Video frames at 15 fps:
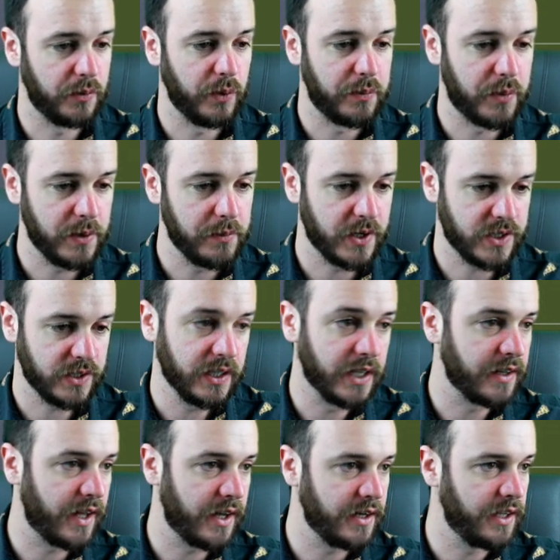We're pretty much at the end
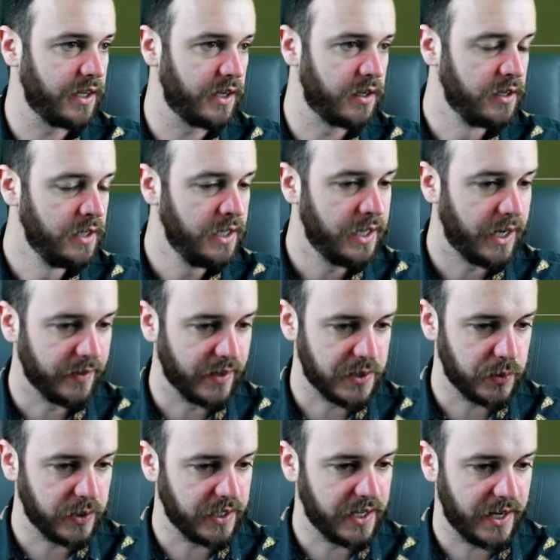of that now, unless
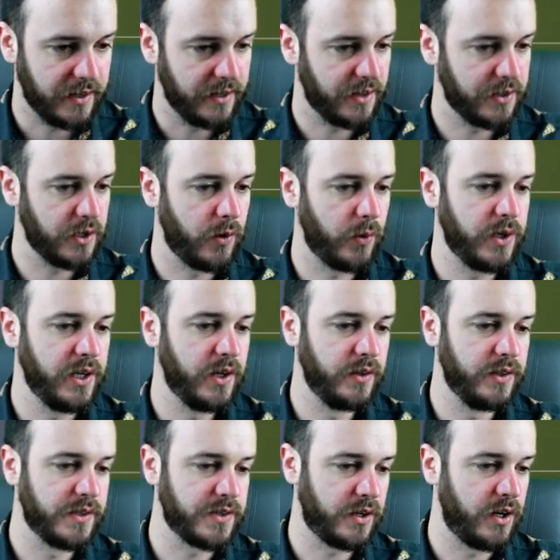we can add another goal here in
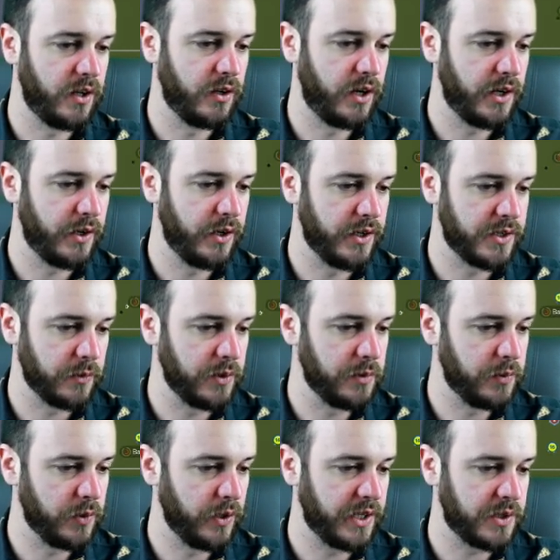this highlight. Hurst it with the
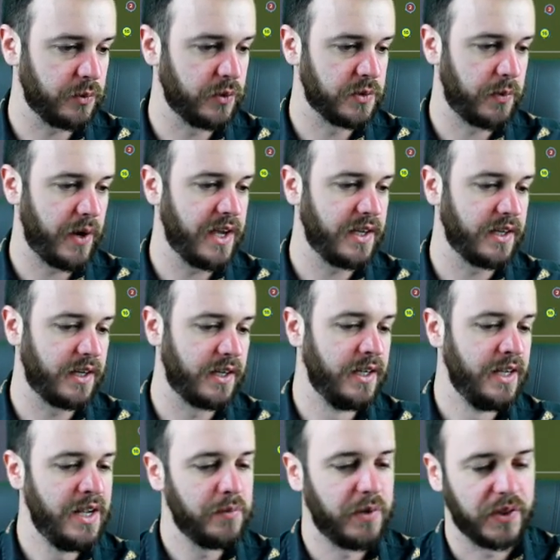ball out towards Baker,
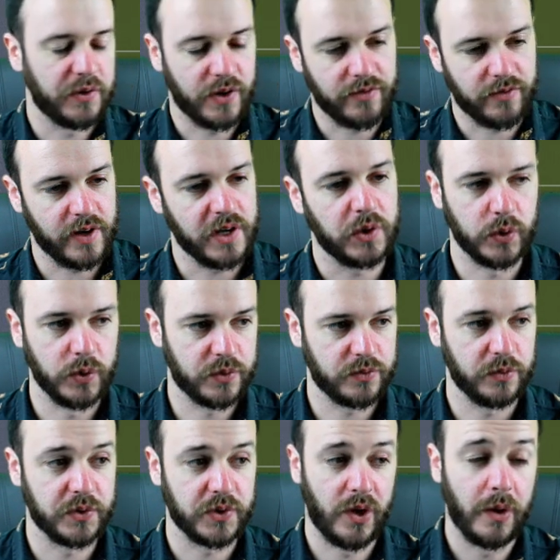but the referee calls
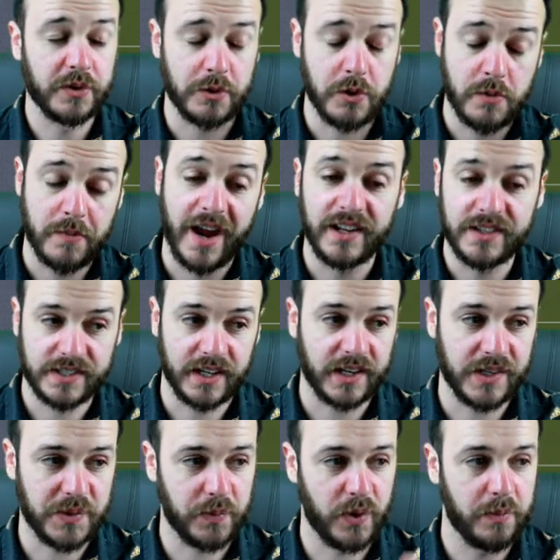full time. So we remain in
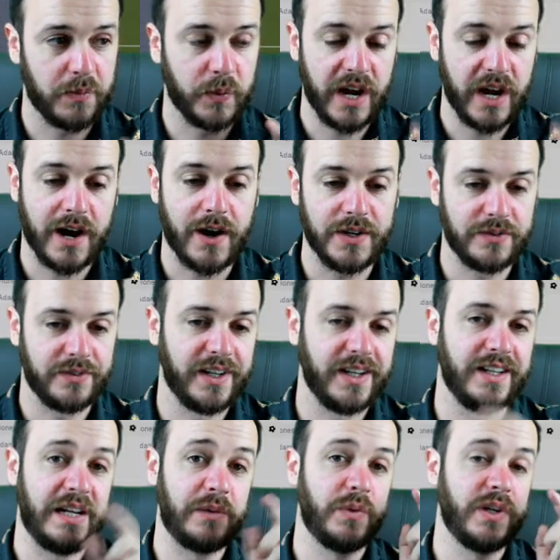second spot, are
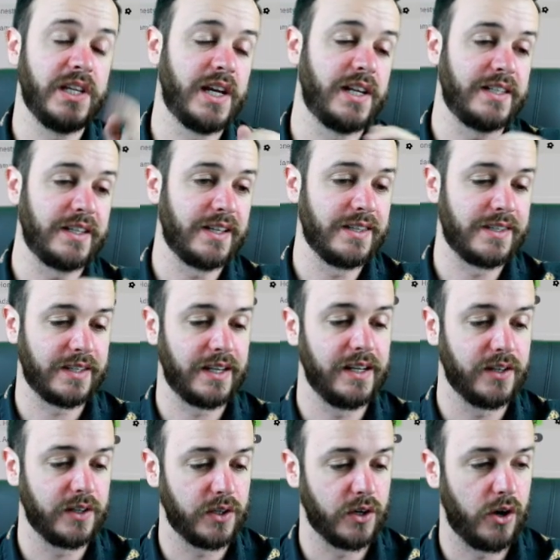undefeated, and we're yet to concede
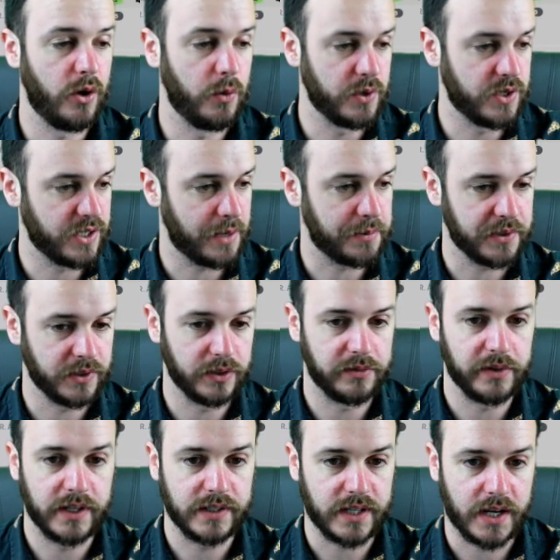a goal, which is absolutely
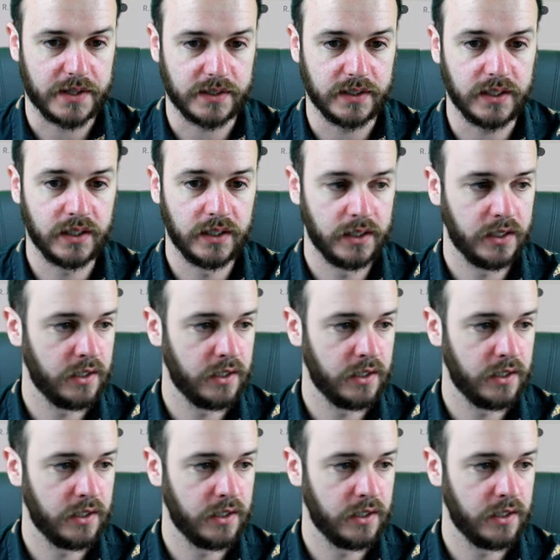fantastic.